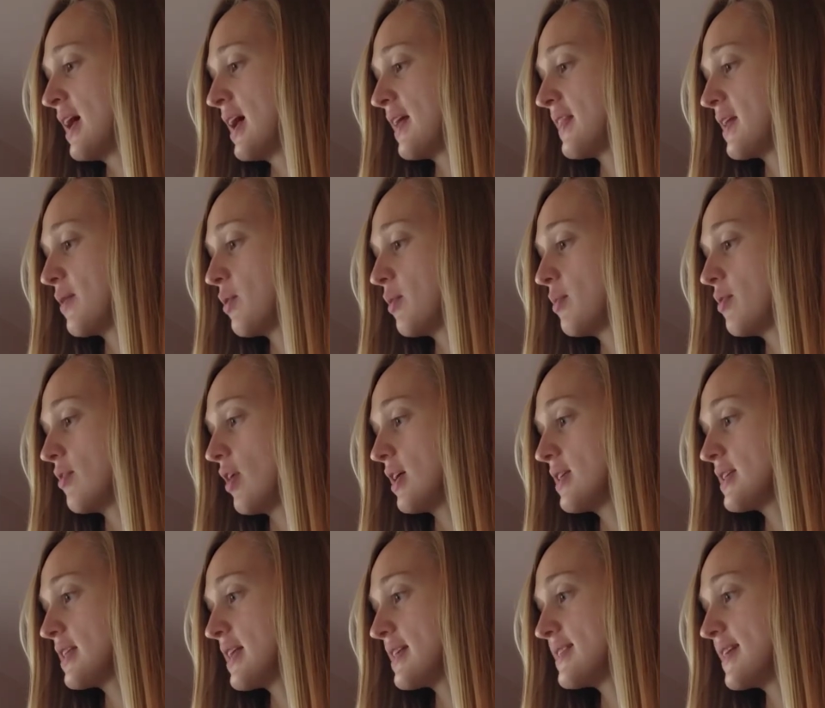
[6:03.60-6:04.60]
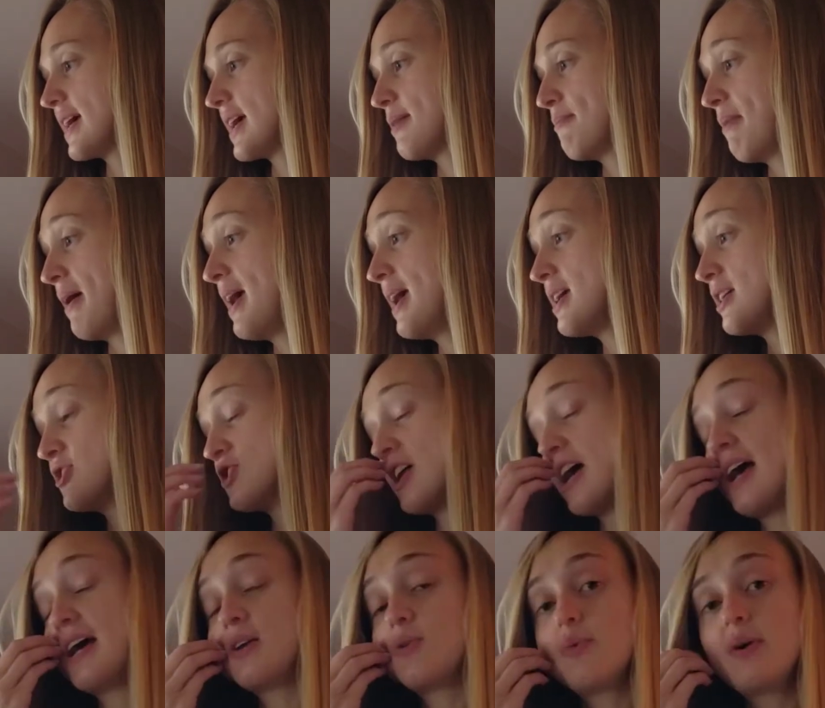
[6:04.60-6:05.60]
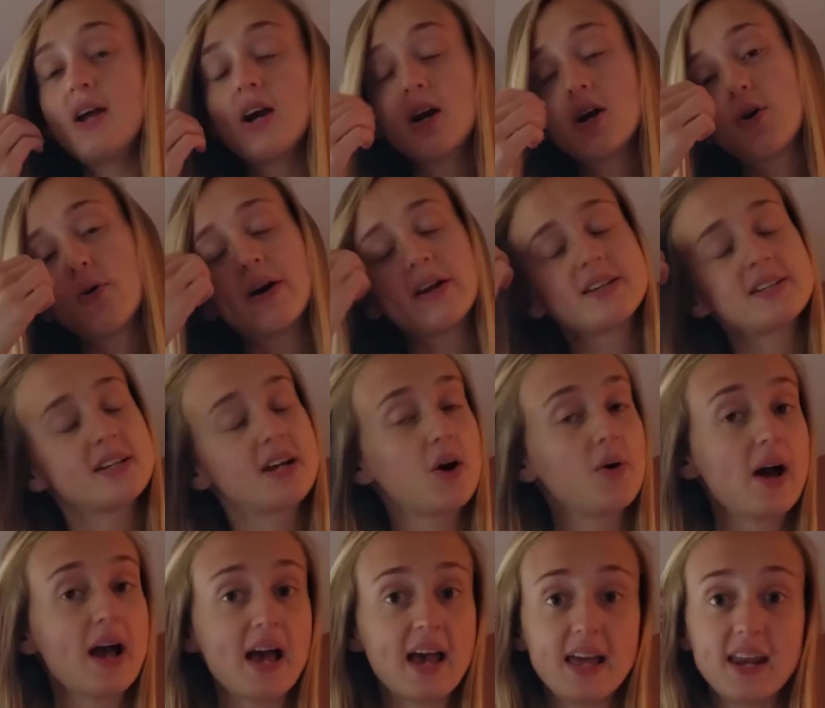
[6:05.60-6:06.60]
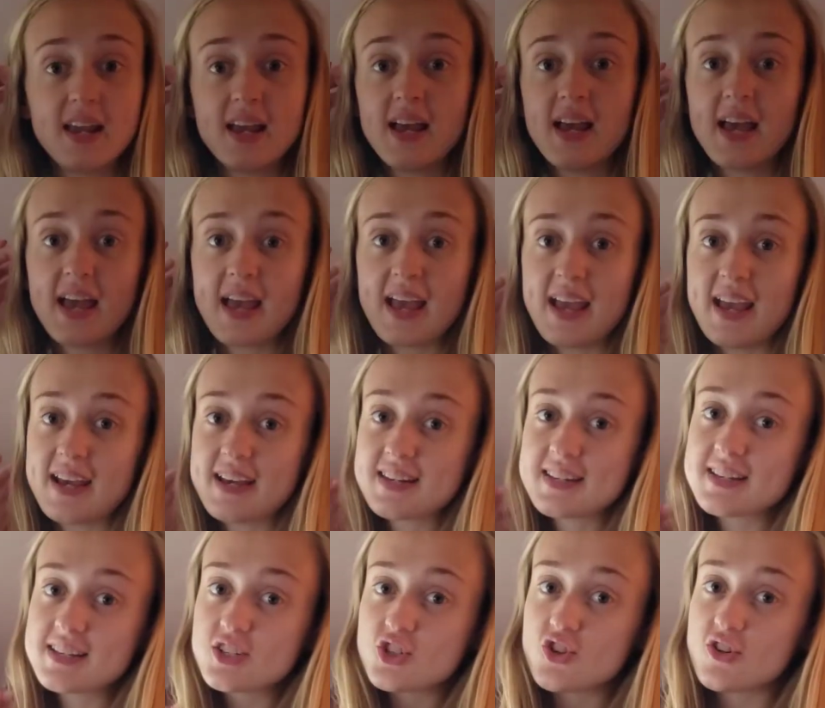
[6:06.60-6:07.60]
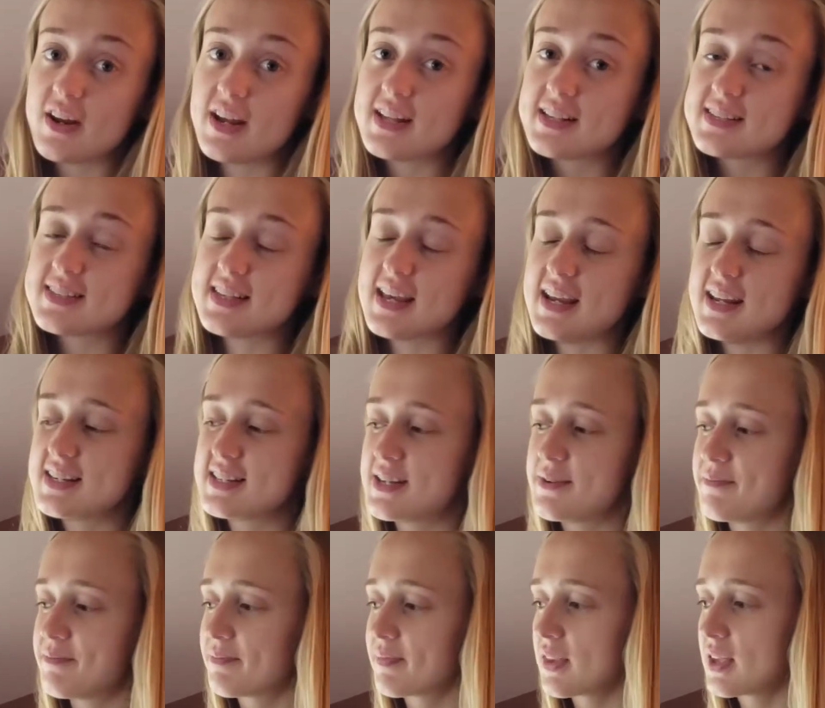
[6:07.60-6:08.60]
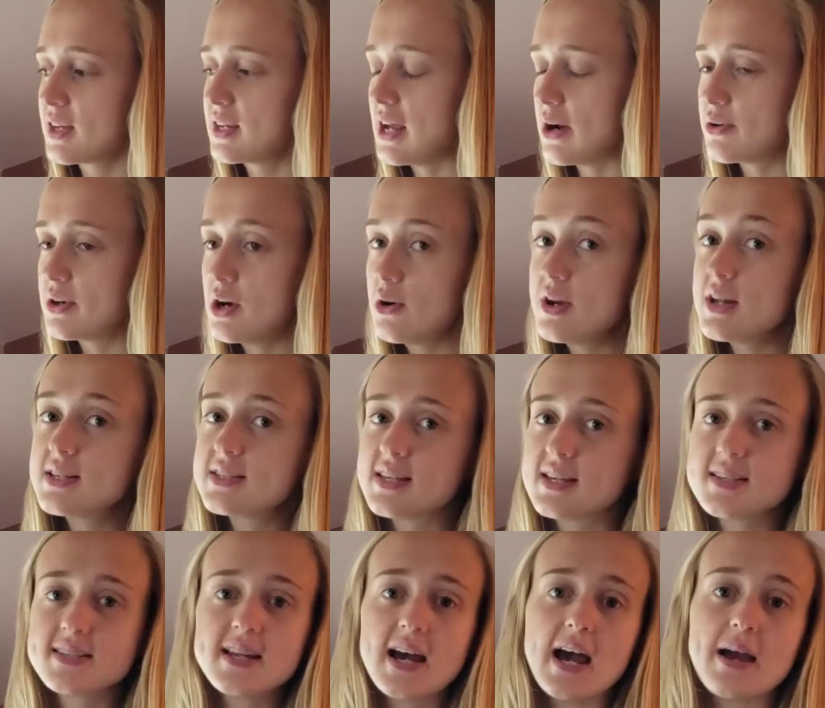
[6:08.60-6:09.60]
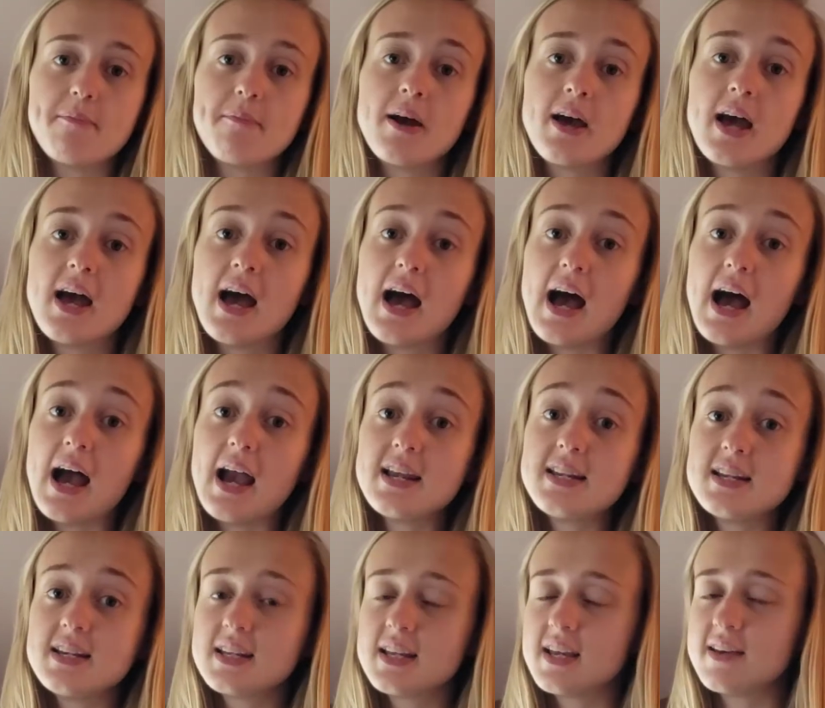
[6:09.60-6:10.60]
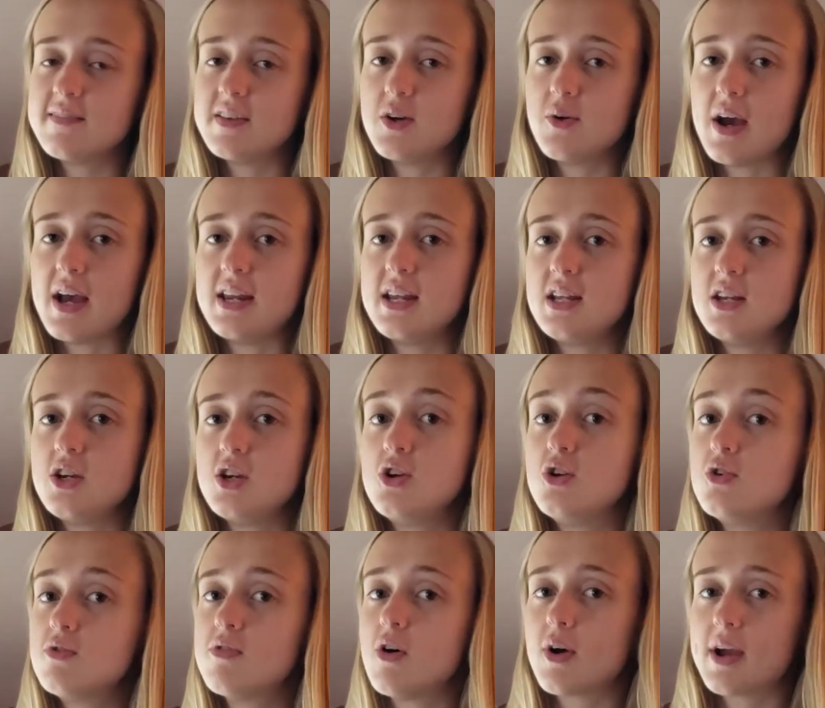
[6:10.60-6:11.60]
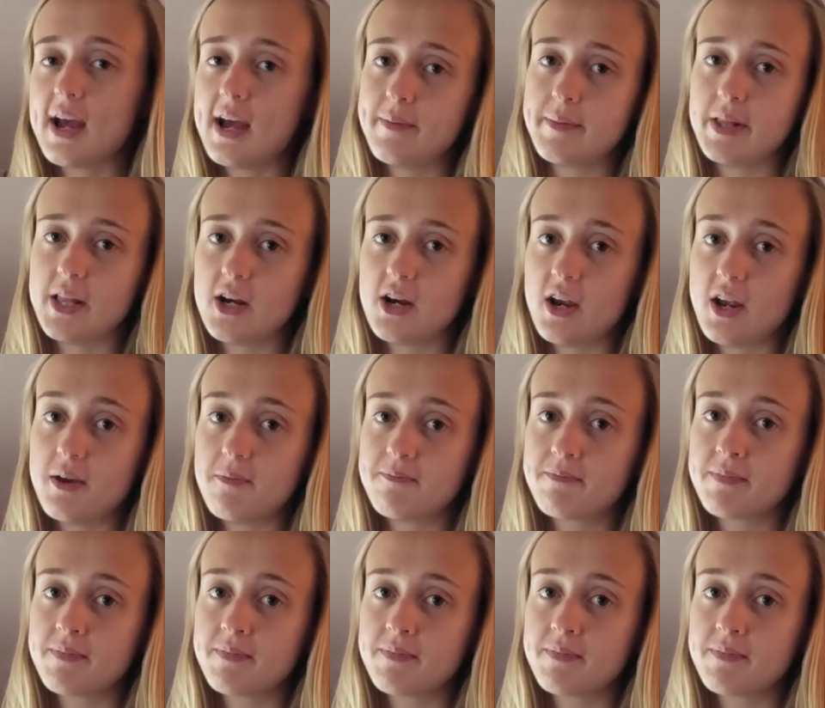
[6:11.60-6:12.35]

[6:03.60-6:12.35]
Now we'll move on to the second page, and we are going to go ahead and translate. Now notice this time, I didn't give you any new vocabulary.